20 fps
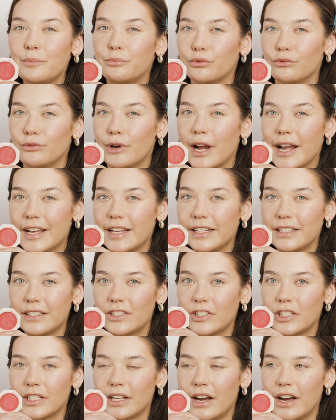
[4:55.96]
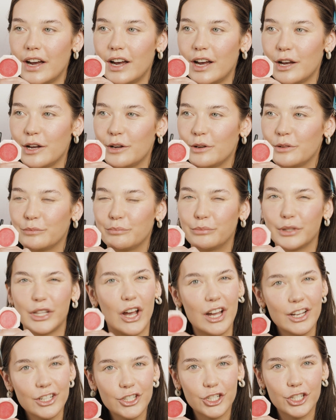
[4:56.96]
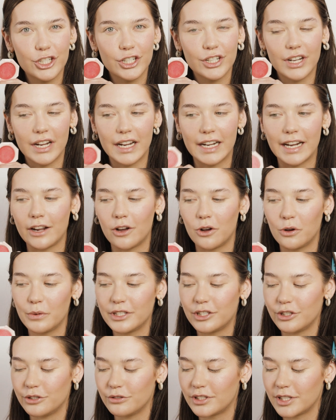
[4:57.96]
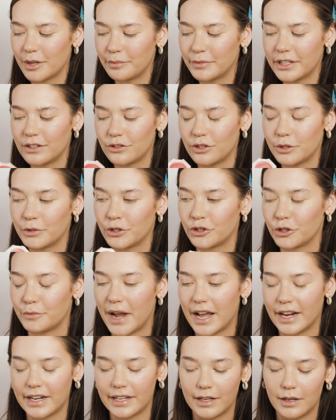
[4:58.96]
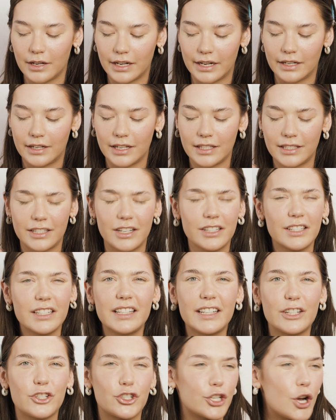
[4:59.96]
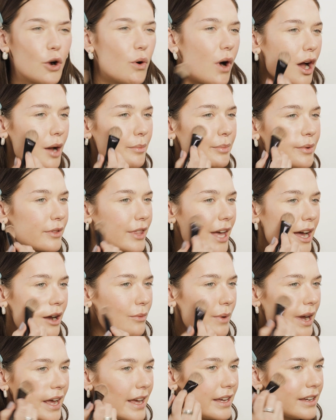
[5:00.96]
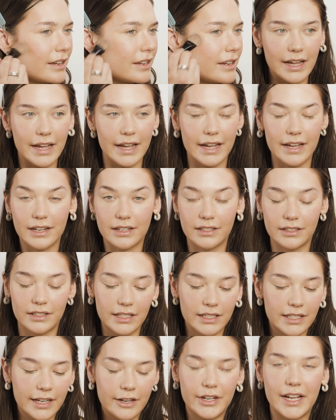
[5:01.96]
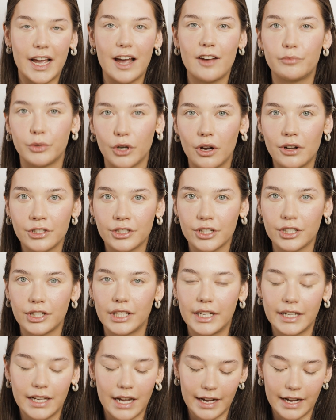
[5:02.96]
bright blush, and I always use something super dramatic because it doesn't like show up that way. And since I already have bronzer, like